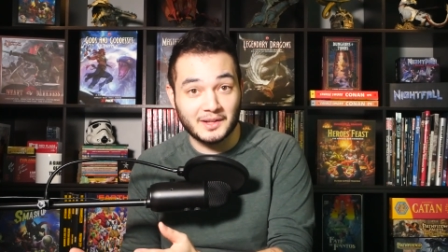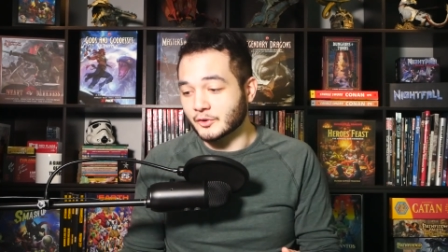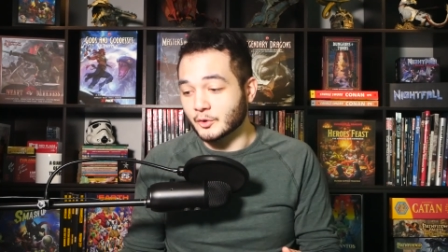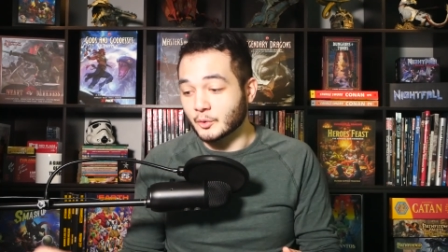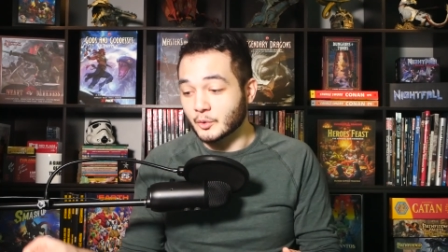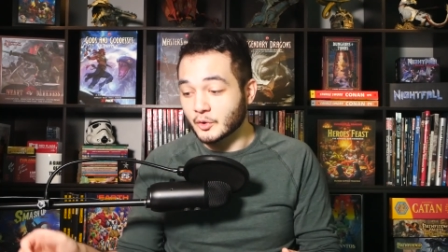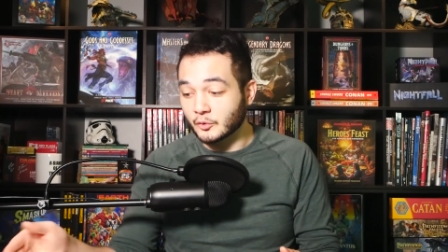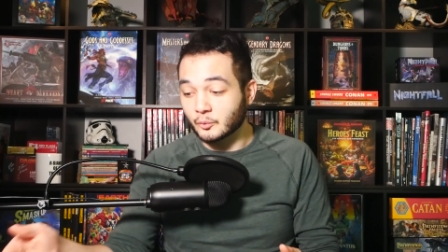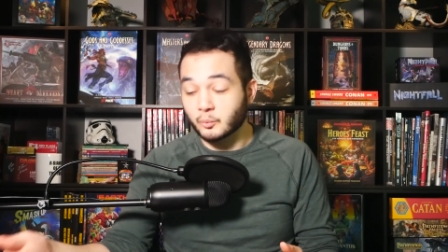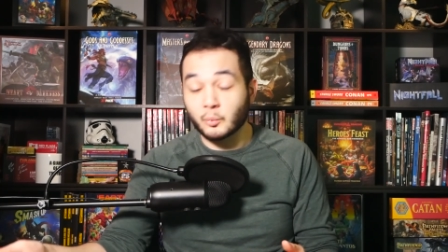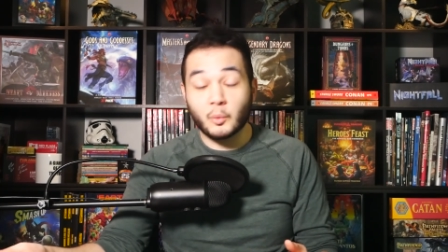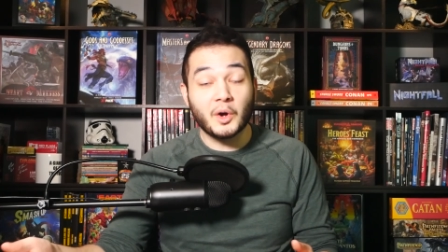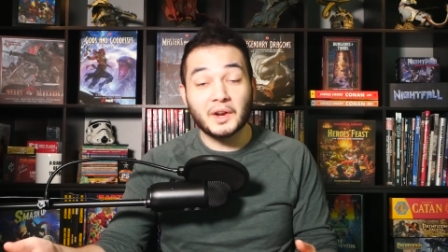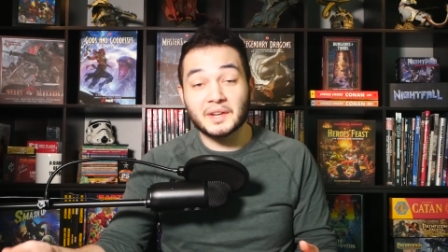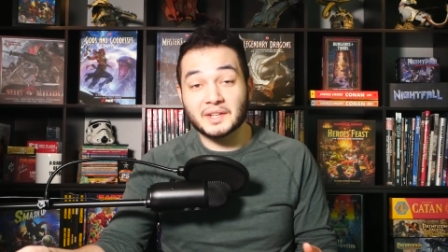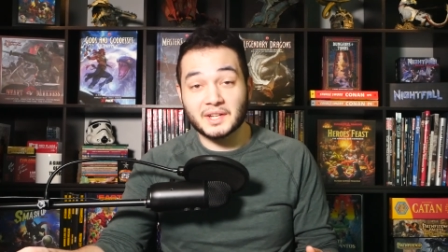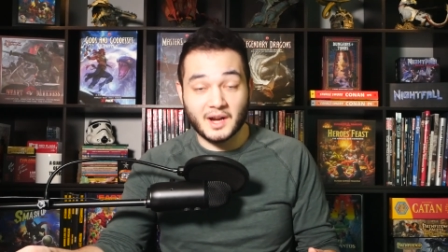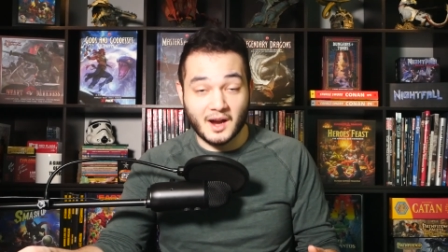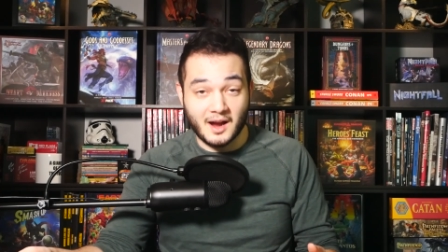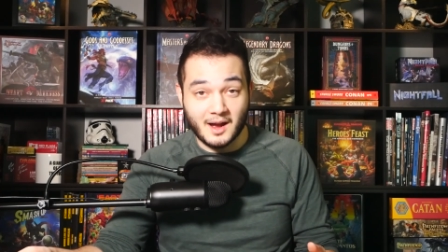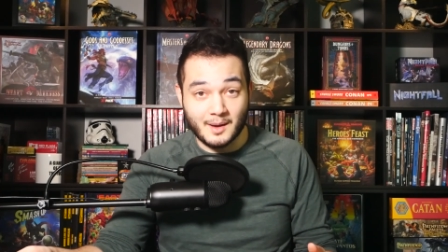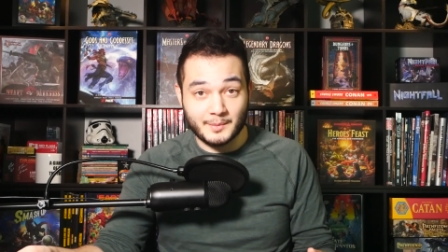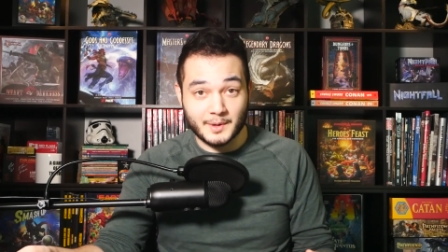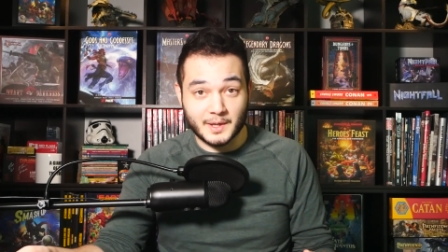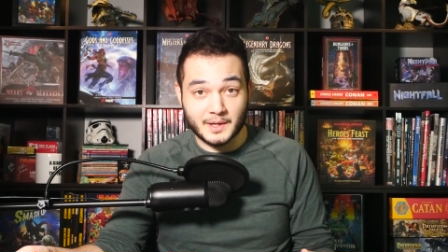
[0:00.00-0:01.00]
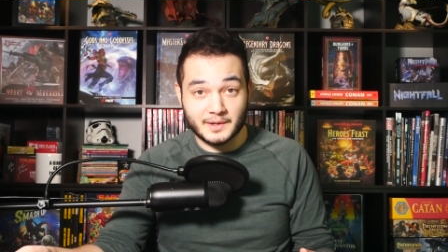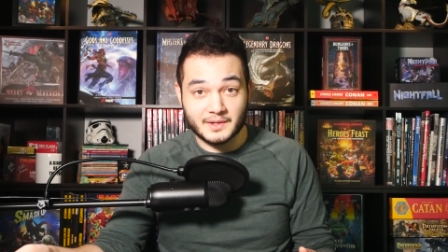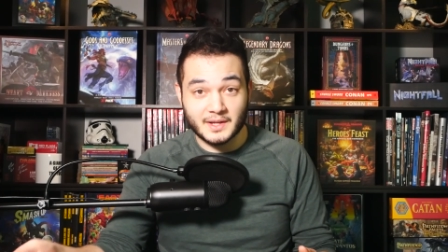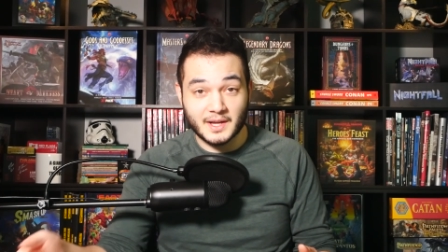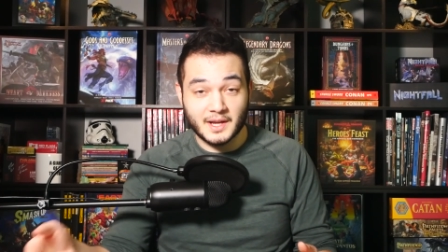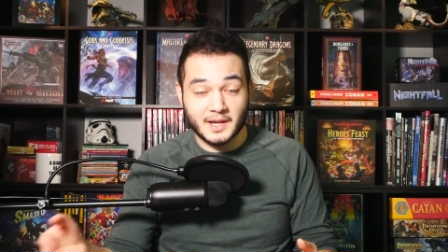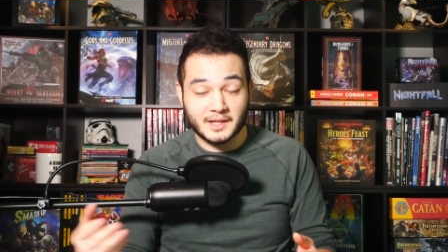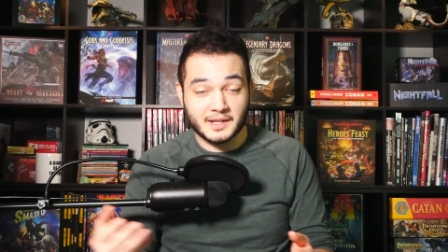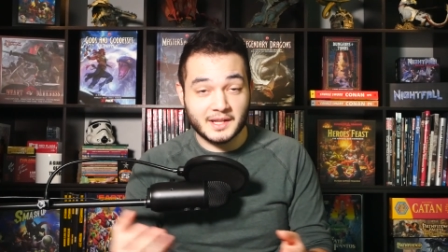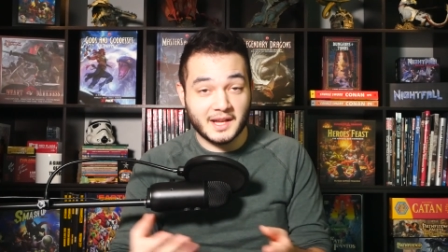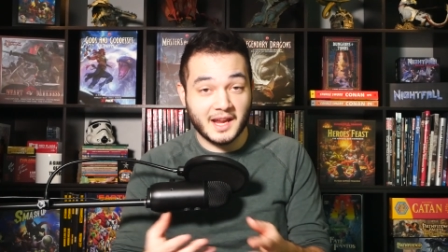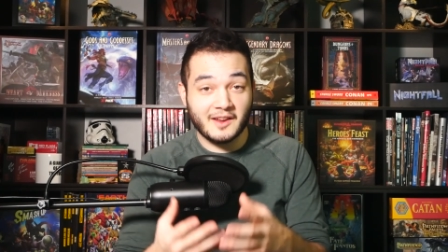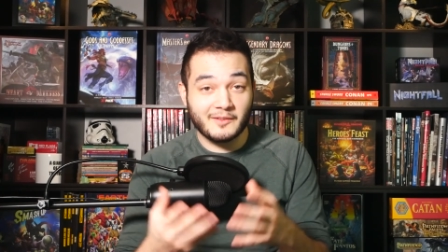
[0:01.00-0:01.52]
So this one comment
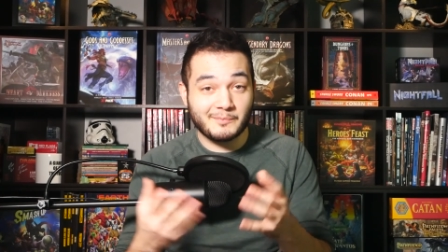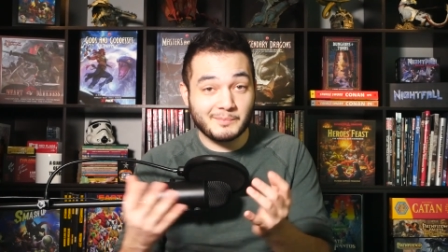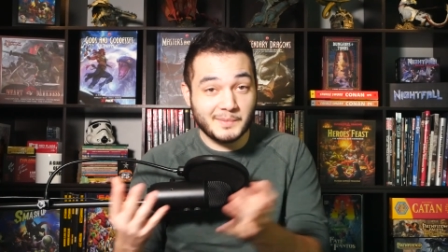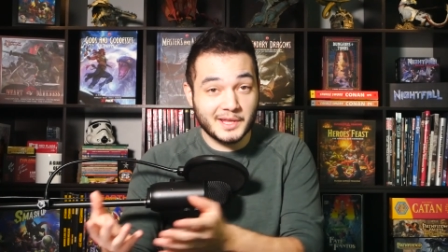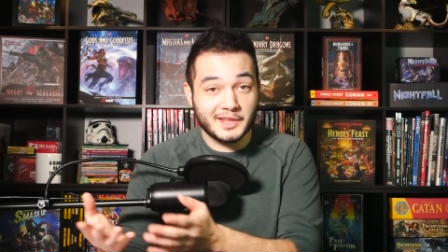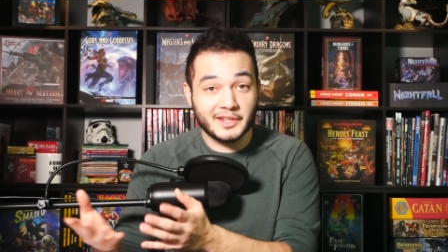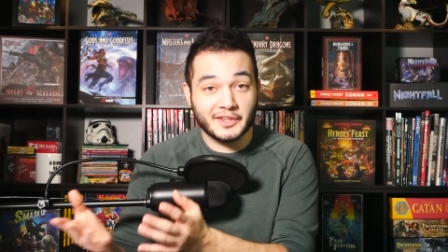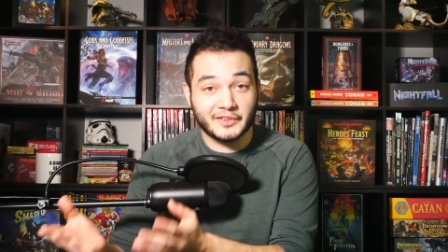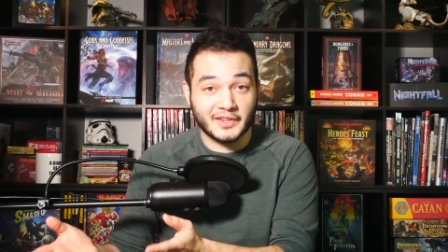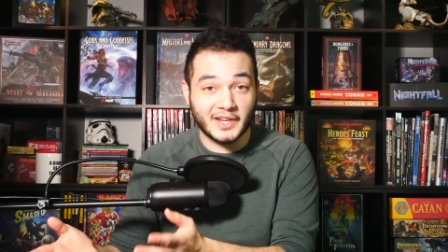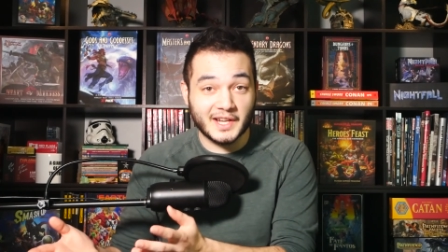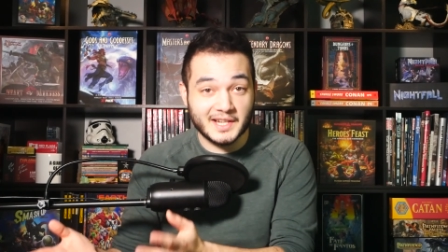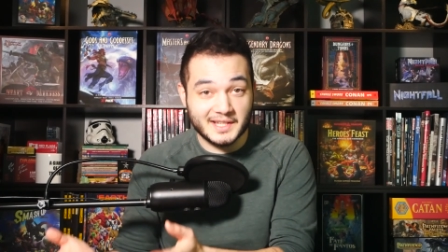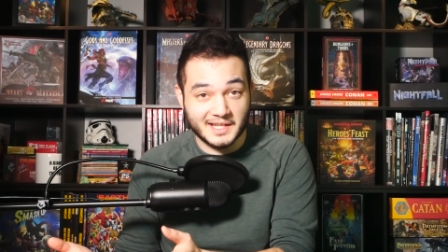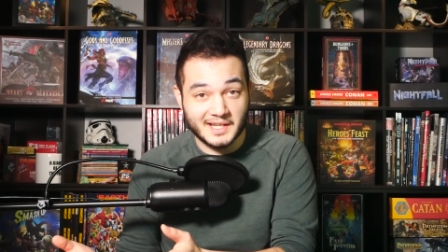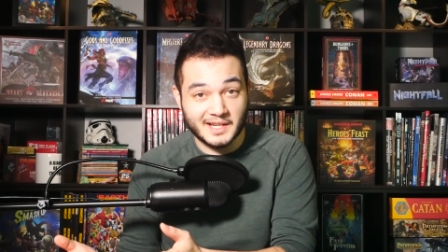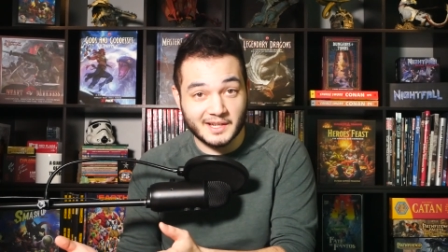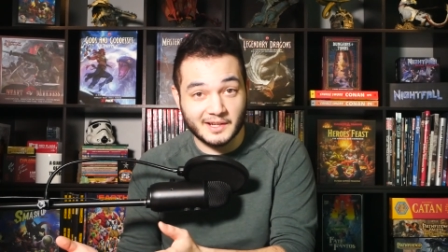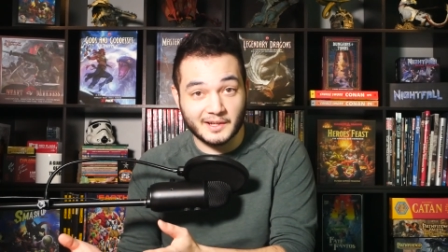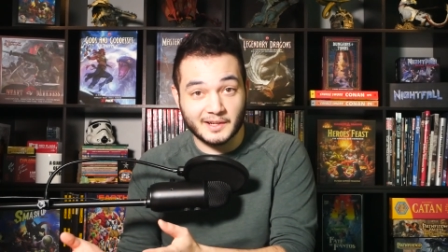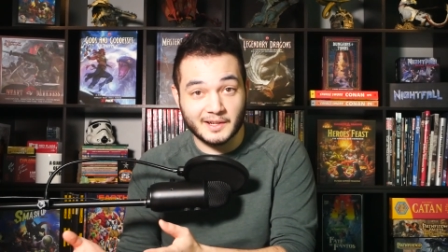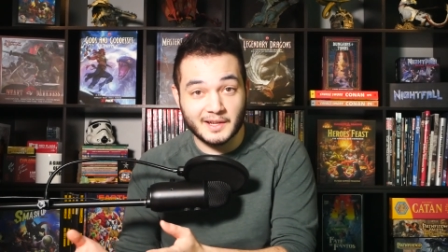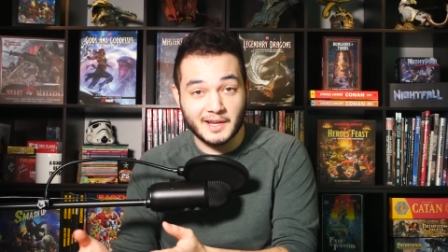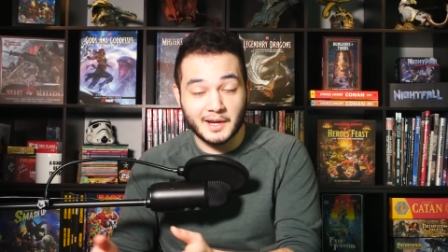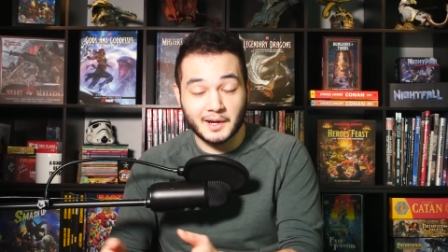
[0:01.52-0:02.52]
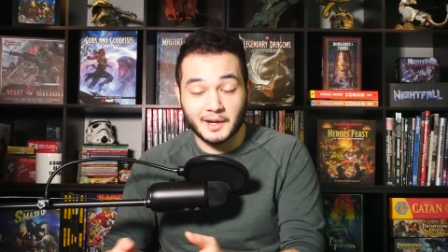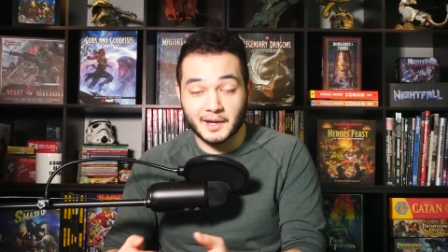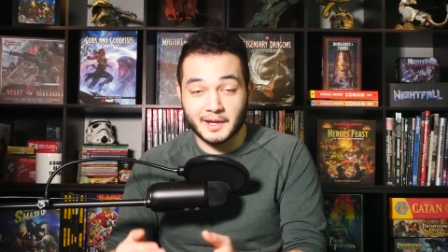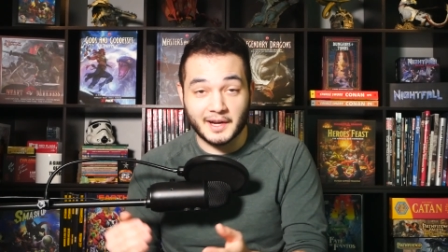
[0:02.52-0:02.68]
gave me this idea,